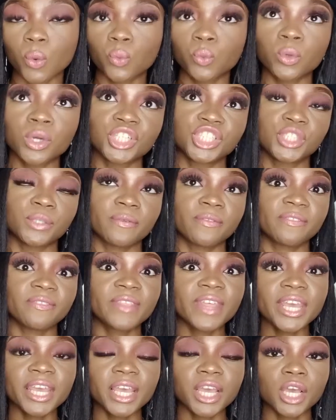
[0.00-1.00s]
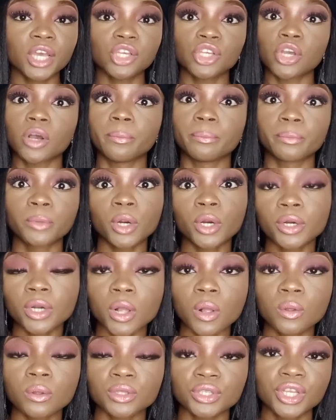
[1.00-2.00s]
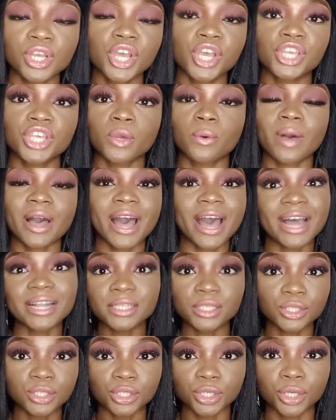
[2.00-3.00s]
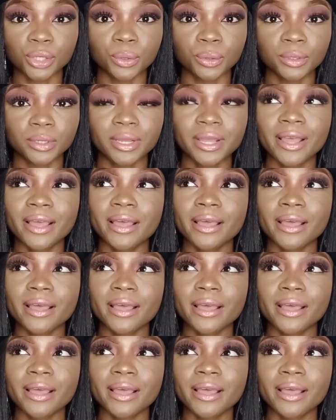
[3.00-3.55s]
or what you think, your morals, your attitude.